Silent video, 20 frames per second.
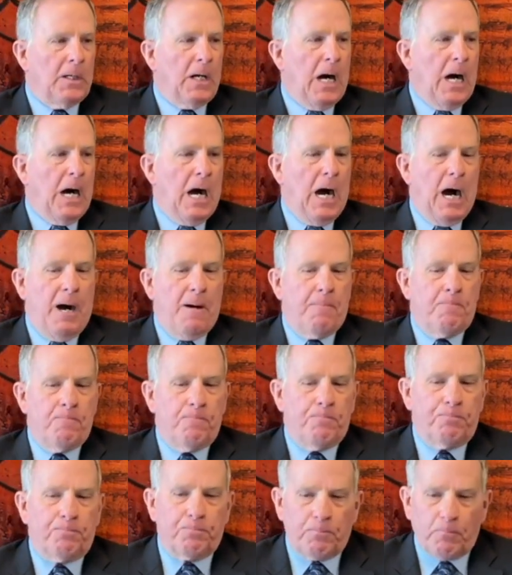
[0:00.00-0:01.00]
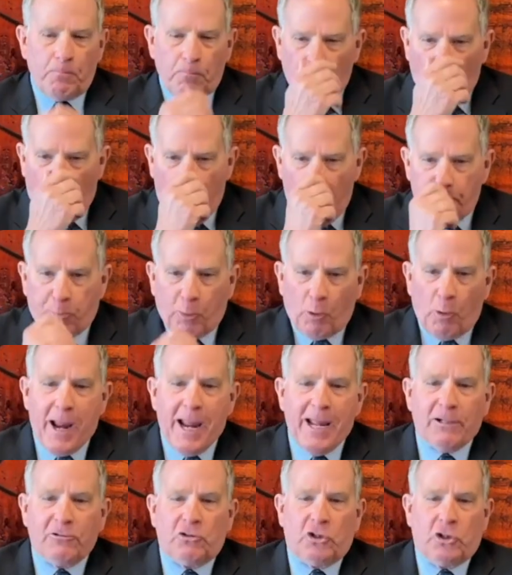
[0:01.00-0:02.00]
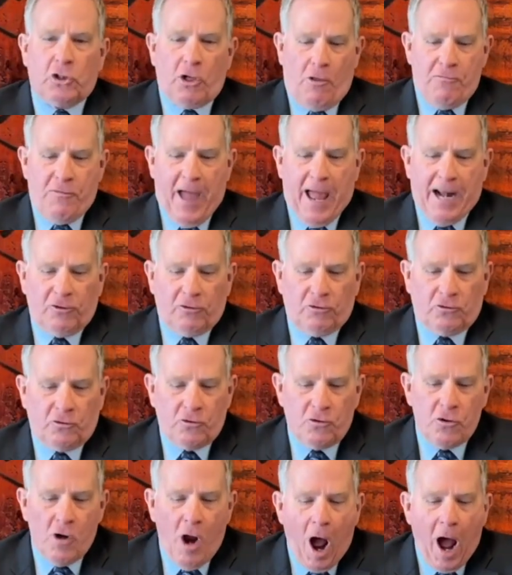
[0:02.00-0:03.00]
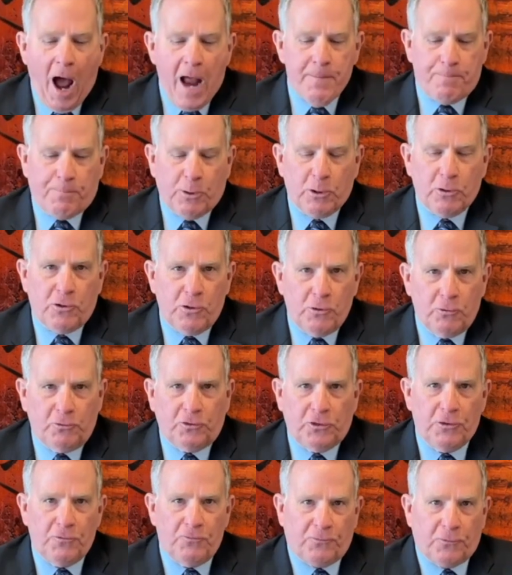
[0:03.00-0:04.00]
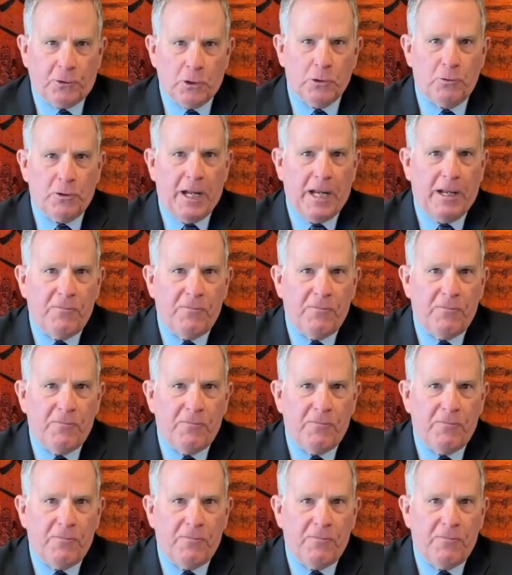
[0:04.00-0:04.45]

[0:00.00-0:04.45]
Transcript: A branch that is not producing fruit